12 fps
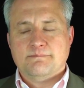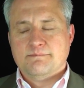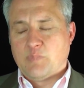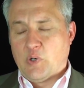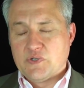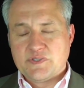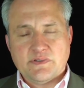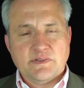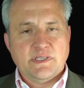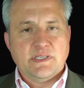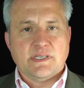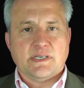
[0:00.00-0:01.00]

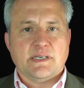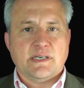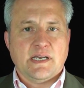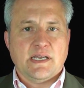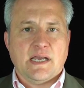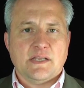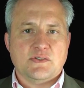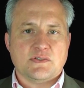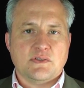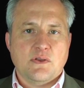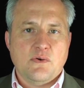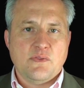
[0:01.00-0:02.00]
Personally, I
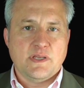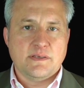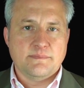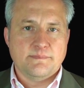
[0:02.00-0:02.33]
just know that